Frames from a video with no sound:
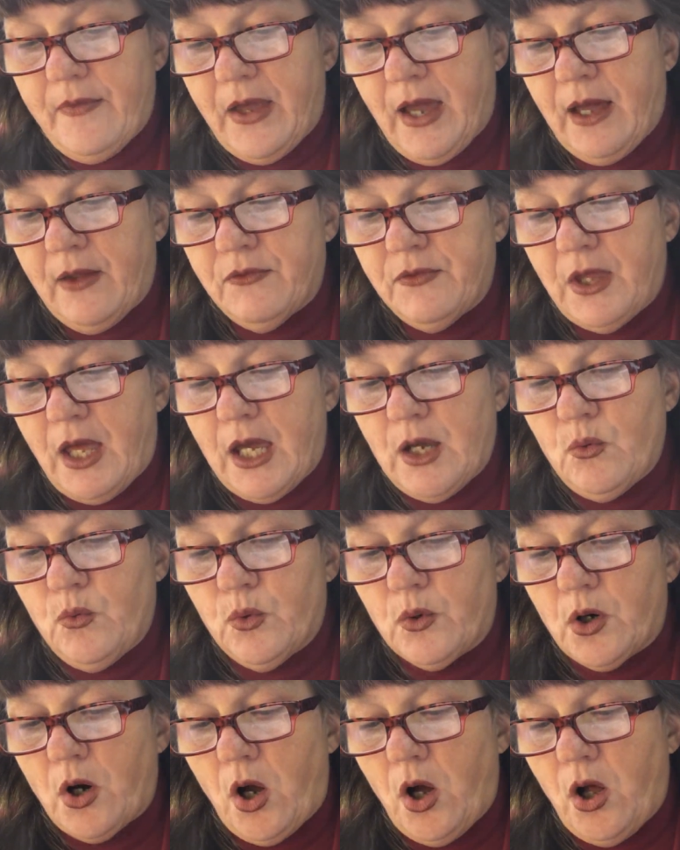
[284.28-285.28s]
and they
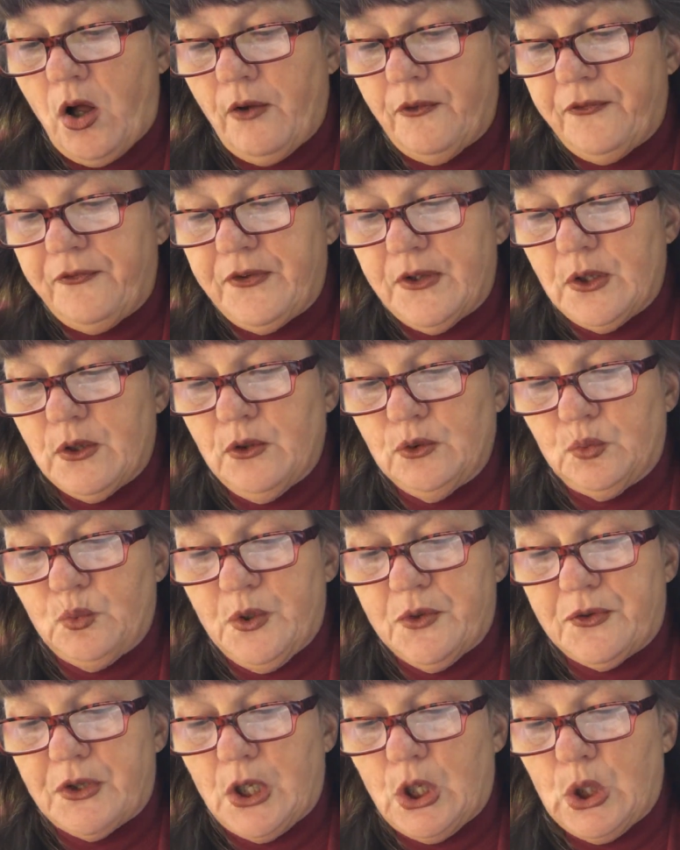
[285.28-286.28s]
were all filled
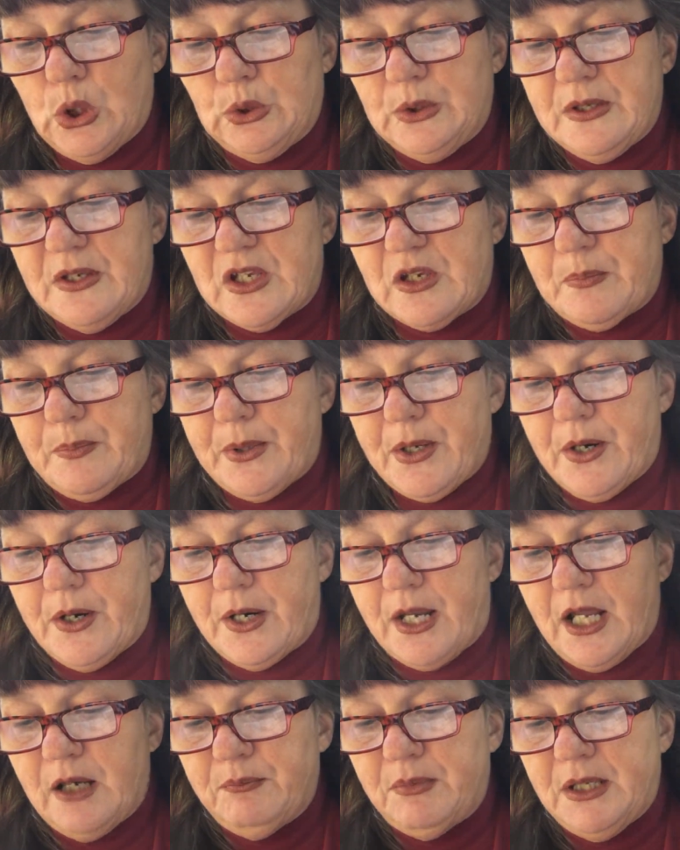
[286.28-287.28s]
with the Holy
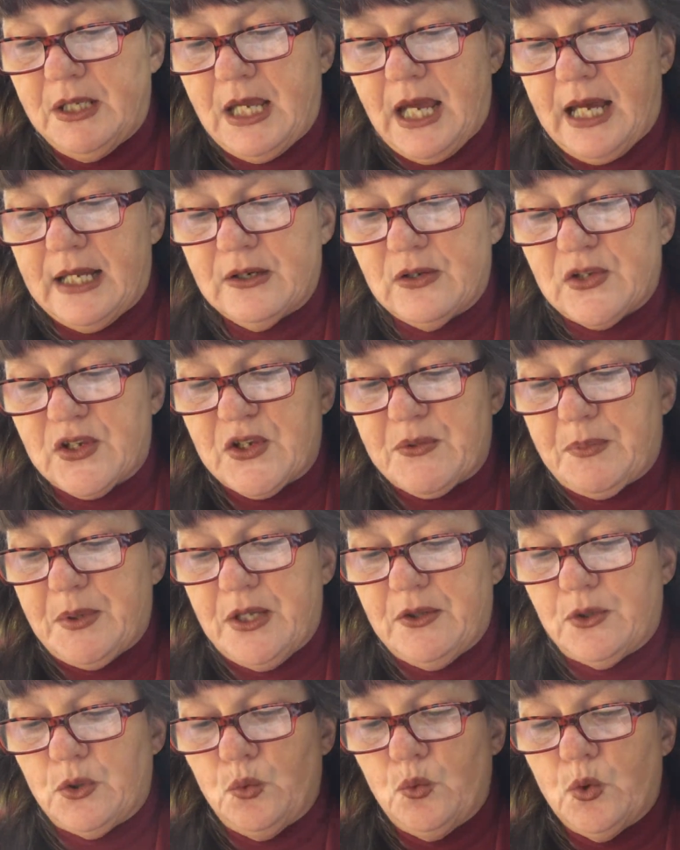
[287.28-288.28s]
Spirit and began to
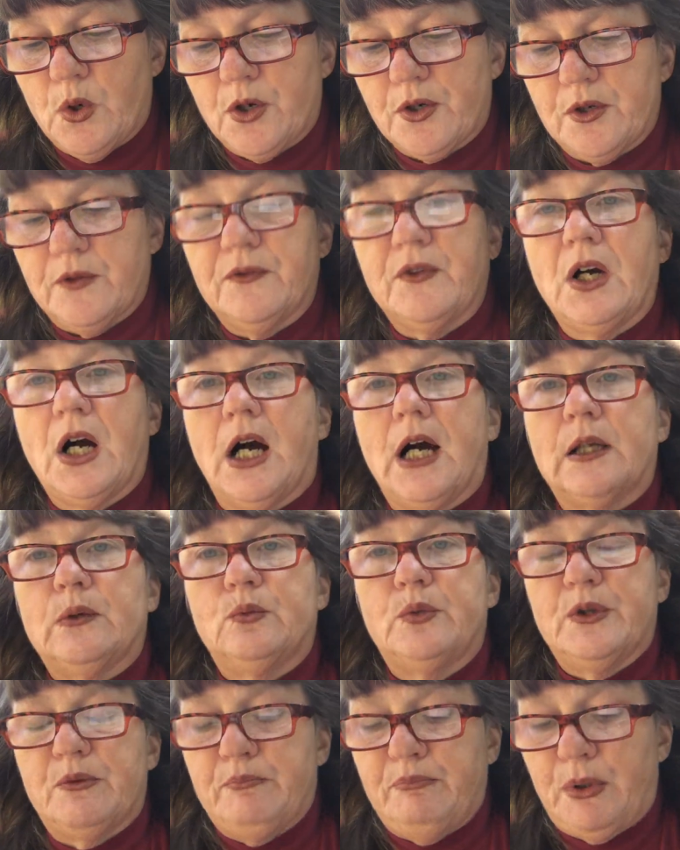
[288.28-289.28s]
speak the word of God
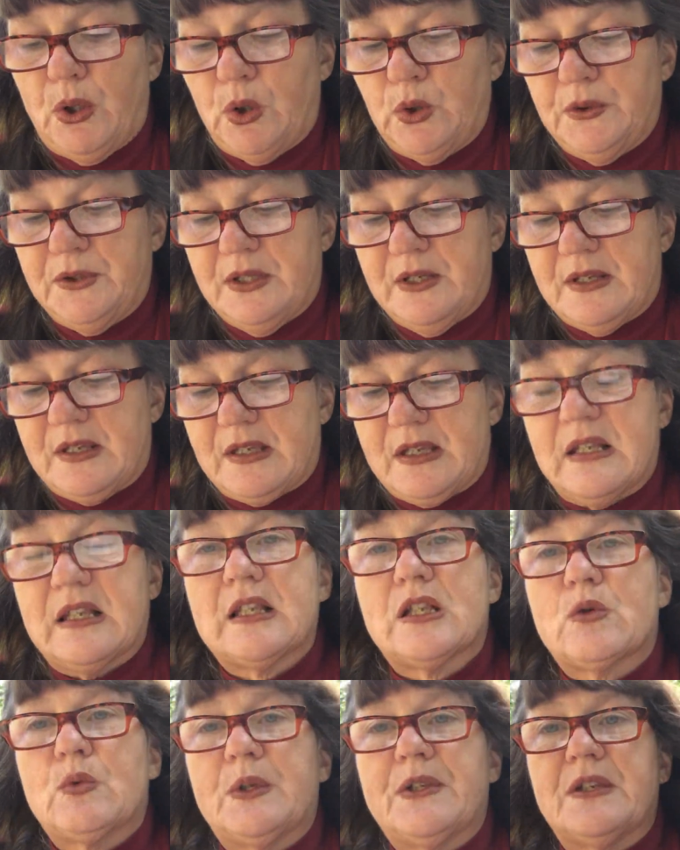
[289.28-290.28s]
with boldness.
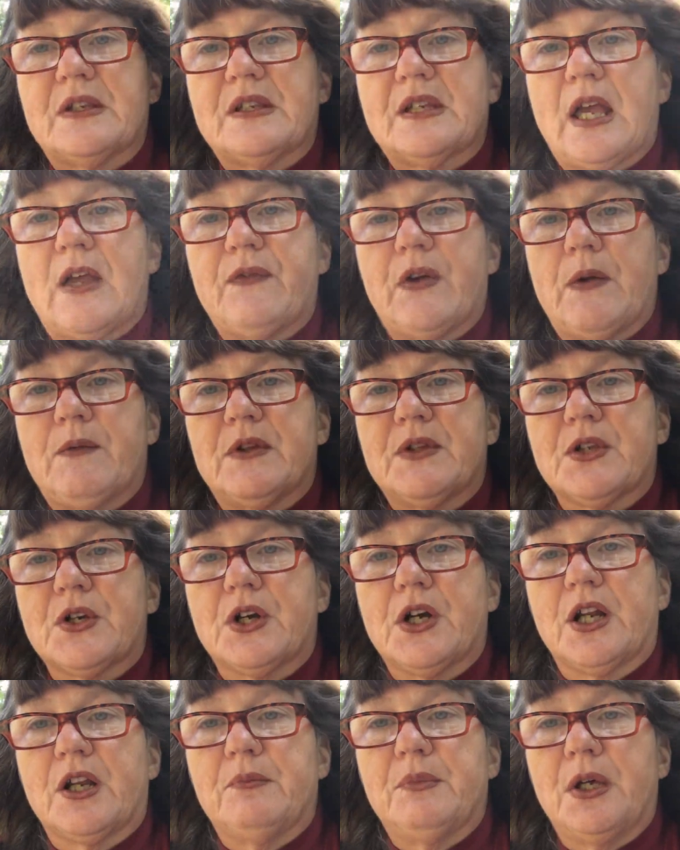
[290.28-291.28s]
This is what the safe havens
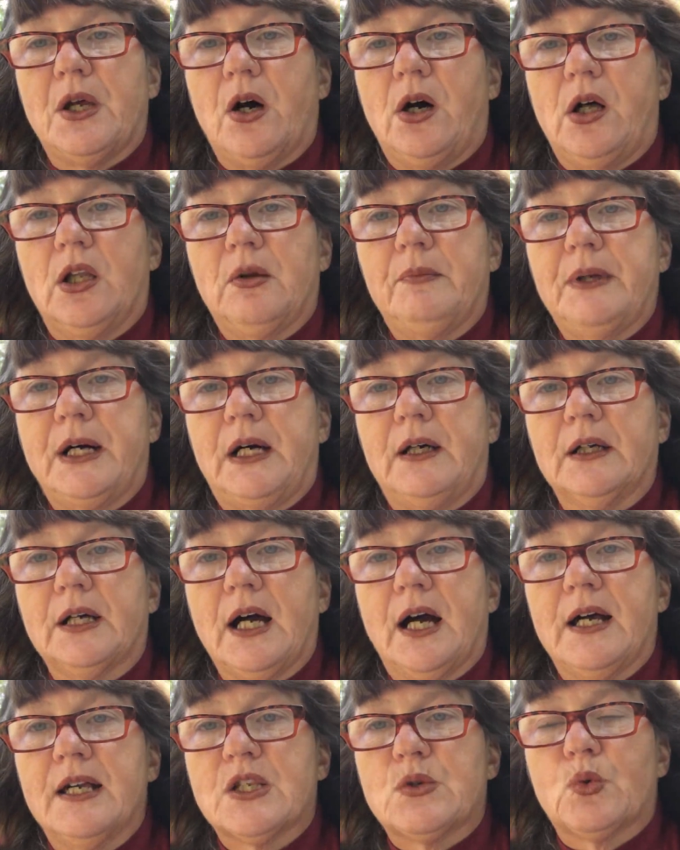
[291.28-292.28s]
are going to be all about,
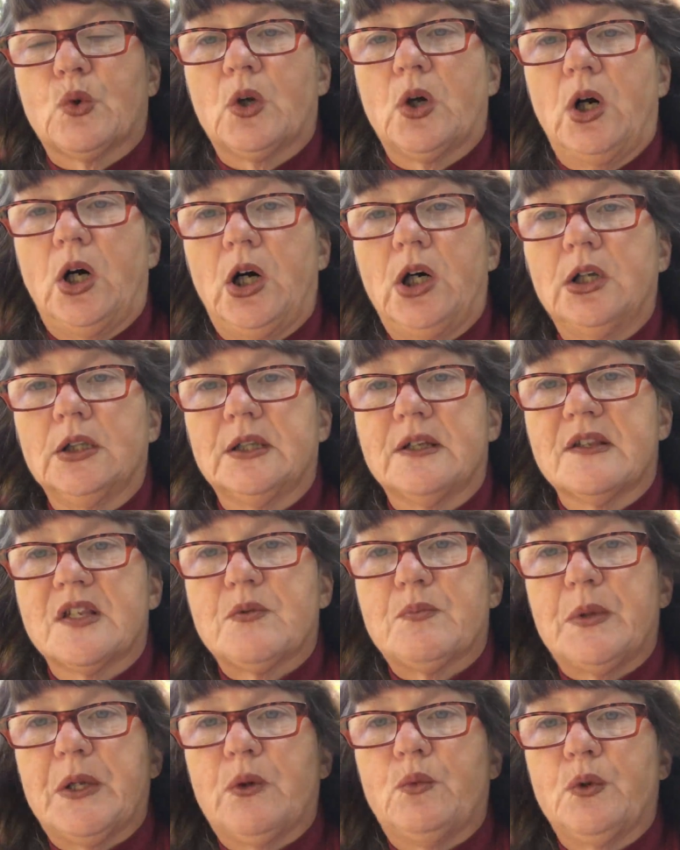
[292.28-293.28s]
guys. We're all going to
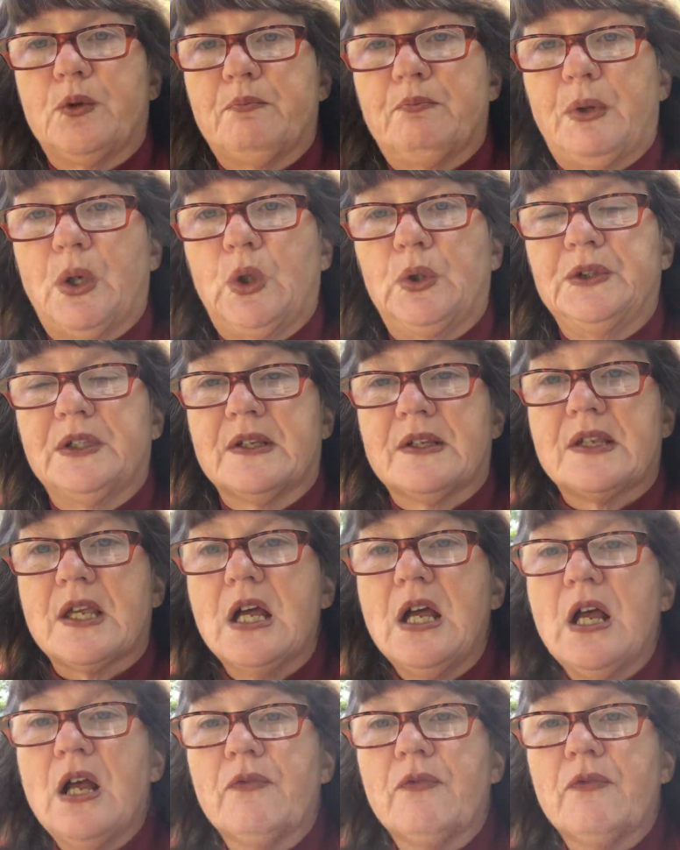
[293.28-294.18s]
speak with boldness.